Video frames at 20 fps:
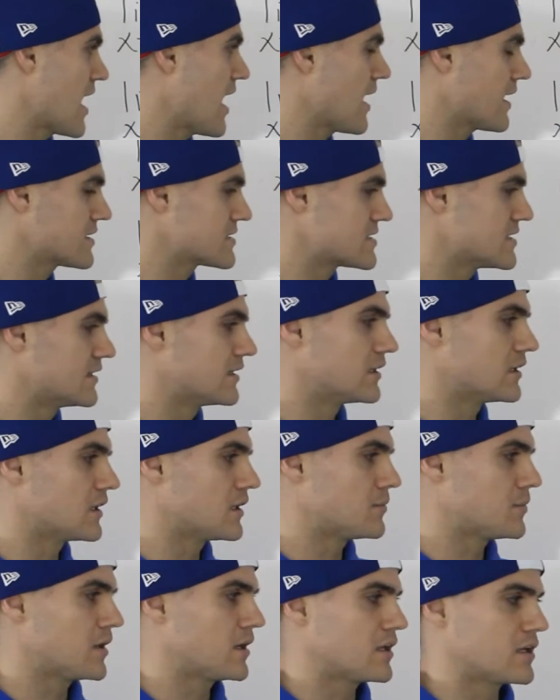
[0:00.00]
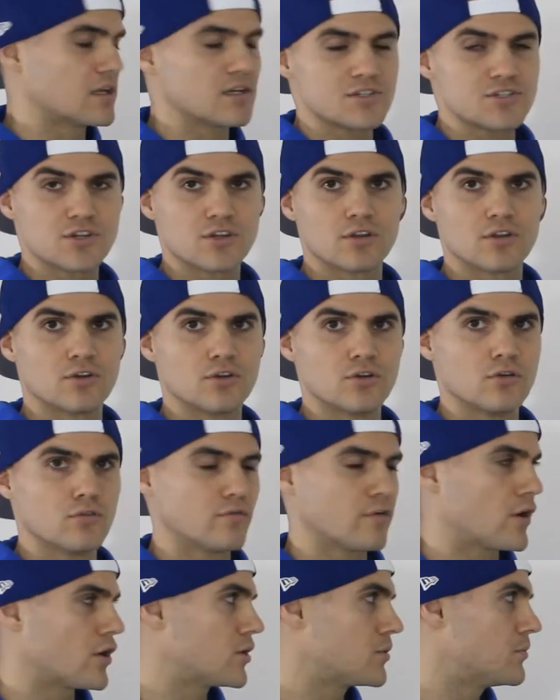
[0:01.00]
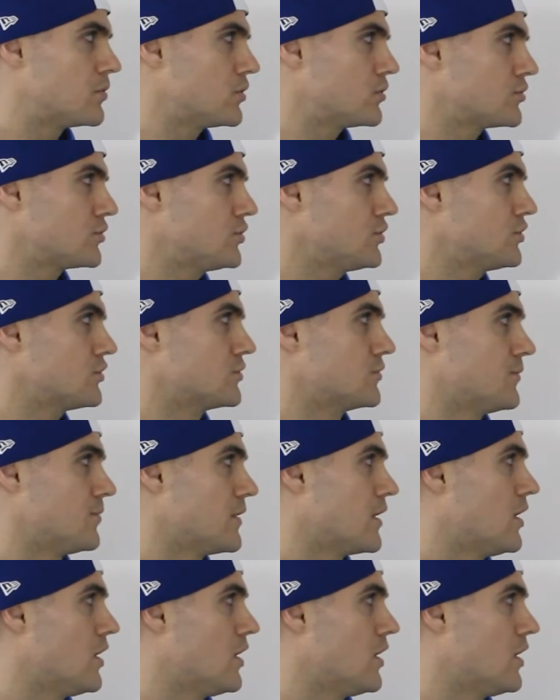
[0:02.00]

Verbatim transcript: x in the limit into the new variable u.